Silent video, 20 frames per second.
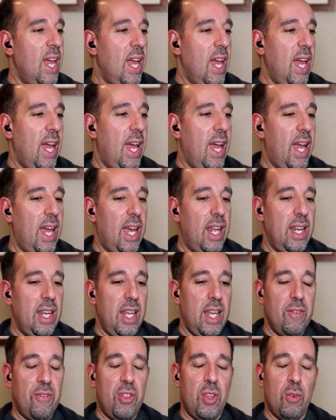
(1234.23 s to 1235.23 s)
Yeah.
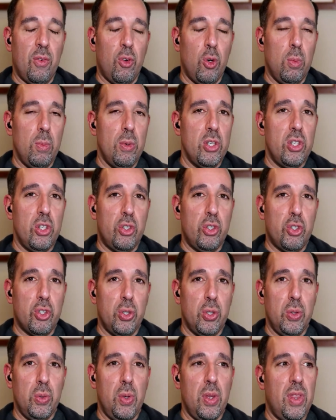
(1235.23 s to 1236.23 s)
And if the rumors are
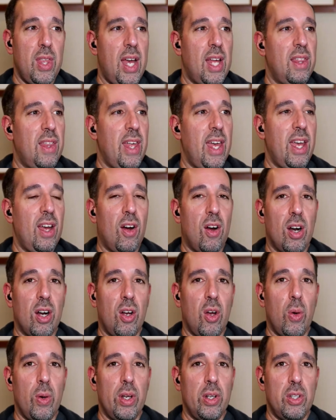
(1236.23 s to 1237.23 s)
true that they
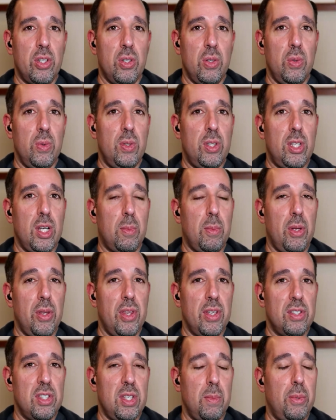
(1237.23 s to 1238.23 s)
are going to double
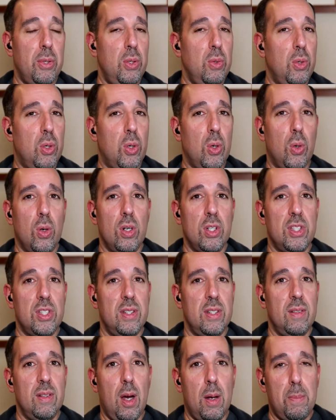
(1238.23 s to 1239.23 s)
the CPU cores
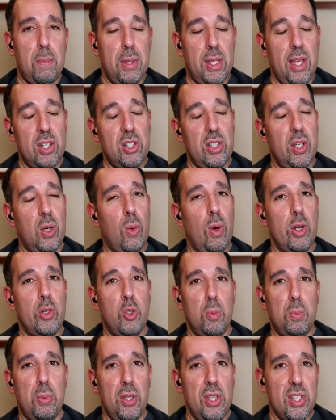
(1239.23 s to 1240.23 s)
and uh, potentially
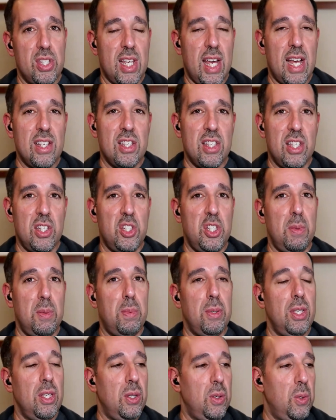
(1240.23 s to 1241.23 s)
quadruple the size of the
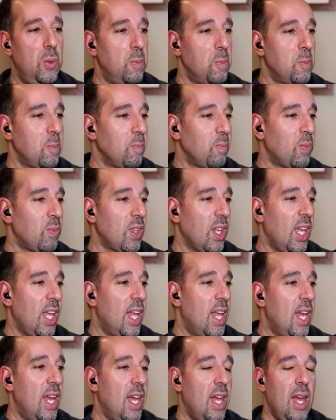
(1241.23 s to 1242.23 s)
GPU,
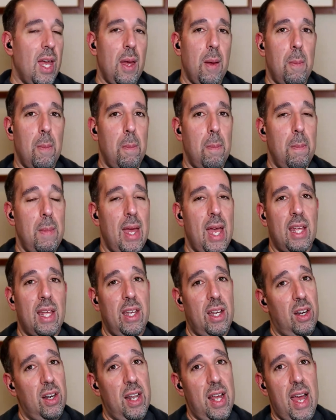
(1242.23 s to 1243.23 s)
man,
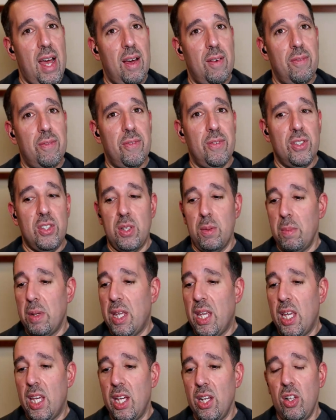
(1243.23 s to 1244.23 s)
they're going to have
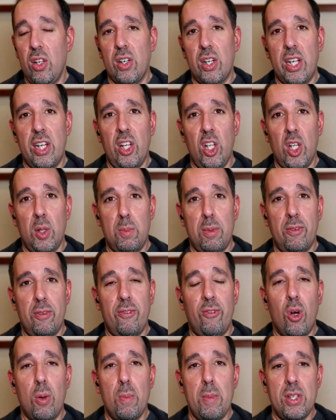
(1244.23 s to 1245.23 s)
some killer, killer
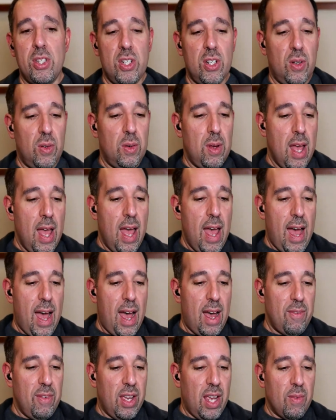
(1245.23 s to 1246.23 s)
performance. You know,
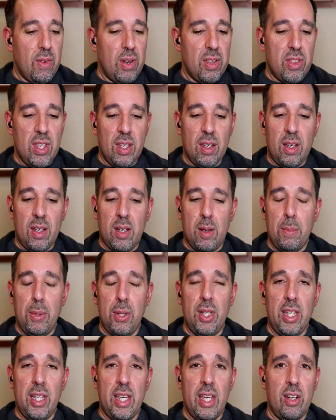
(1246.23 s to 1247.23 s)
having everything
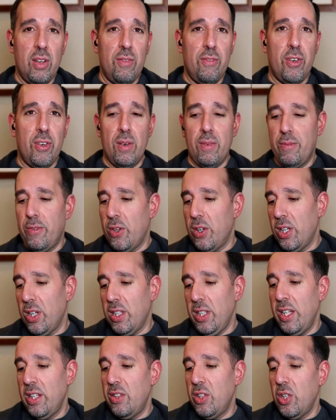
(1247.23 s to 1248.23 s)
completely in, ver-
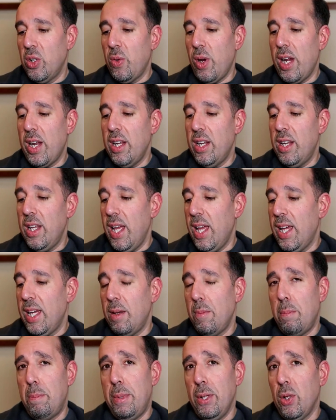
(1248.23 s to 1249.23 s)
vertically integrated
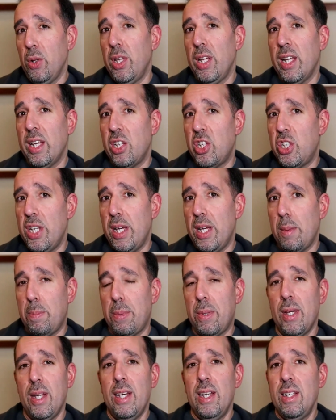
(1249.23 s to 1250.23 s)
and building a
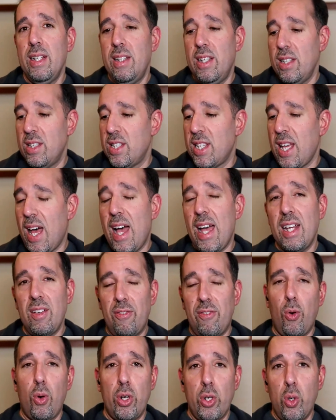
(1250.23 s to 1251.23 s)
chip
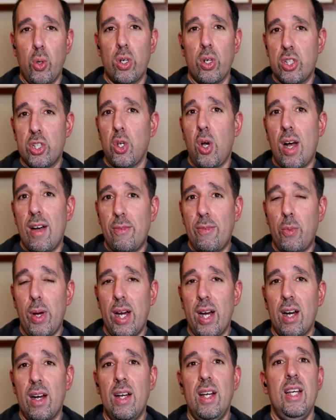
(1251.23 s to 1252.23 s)
designed for your
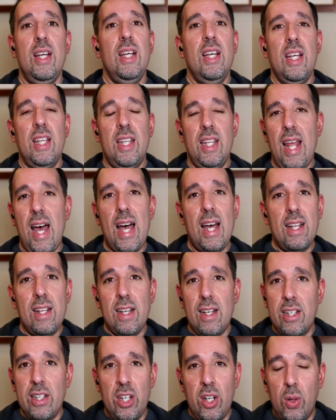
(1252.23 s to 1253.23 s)
software, not
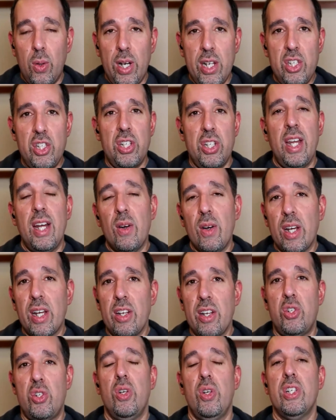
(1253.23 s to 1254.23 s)
a, you know a generic
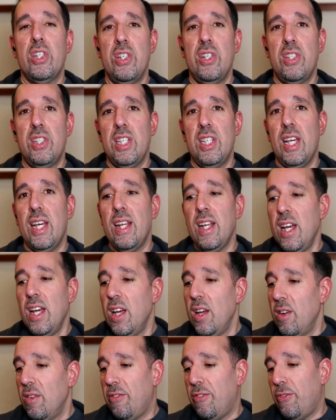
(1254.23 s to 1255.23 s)
instruction set
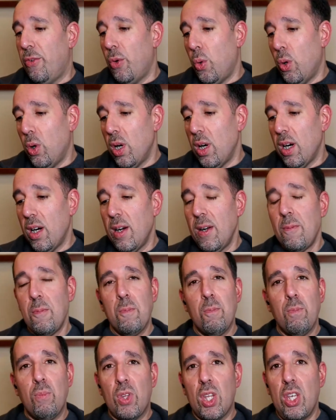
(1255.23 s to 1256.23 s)
for
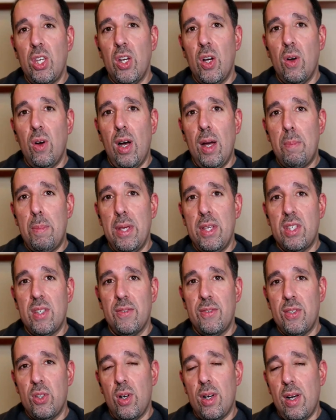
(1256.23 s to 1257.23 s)
you know a piece
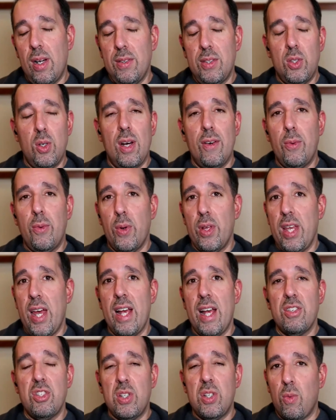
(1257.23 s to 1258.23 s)
of so- a software that
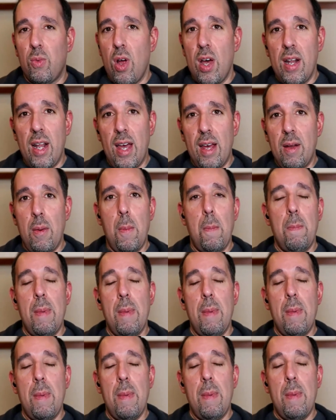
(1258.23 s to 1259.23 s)
has to run on
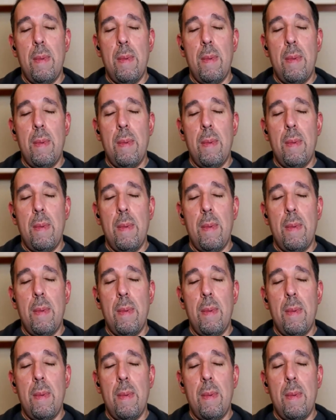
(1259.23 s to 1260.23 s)
many, many, many
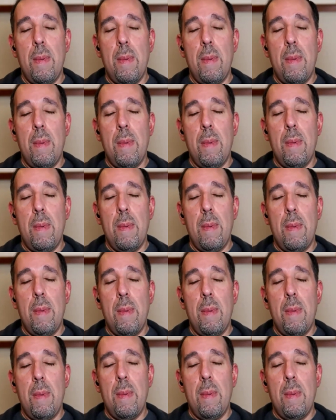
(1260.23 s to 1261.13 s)
different pieces of hardware.